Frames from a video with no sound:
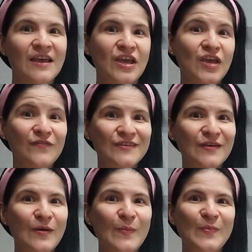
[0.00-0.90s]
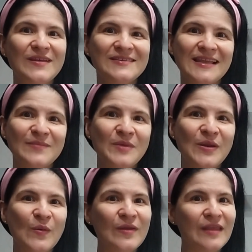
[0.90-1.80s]
If so, please let me
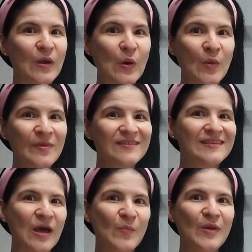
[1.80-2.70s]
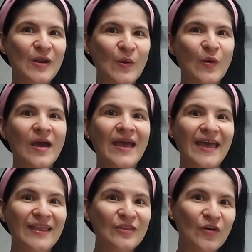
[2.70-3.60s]
know in the comments down below
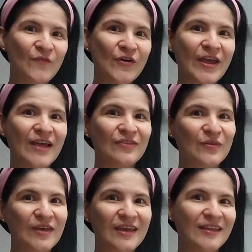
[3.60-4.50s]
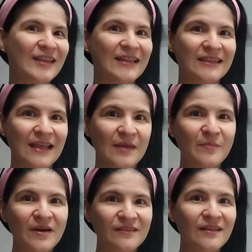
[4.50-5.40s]
and don't forget to hit that like
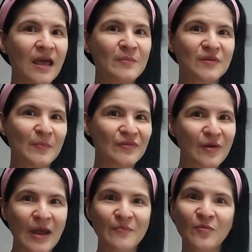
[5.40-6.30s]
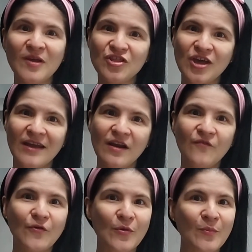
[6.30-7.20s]
button and subscribe to my channel
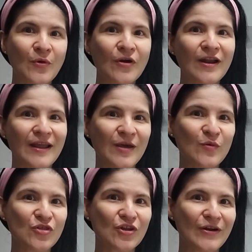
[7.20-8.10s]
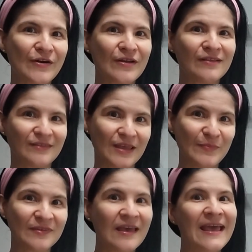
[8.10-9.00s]
for more language learning
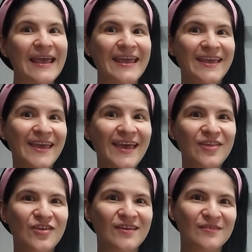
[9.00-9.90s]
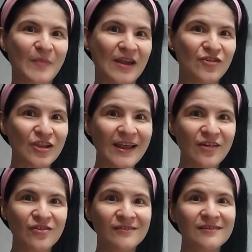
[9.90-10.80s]
tips, engaging Spanish
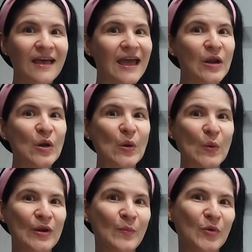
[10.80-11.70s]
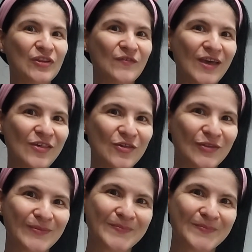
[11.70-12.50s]
lessons and ongoing motivation.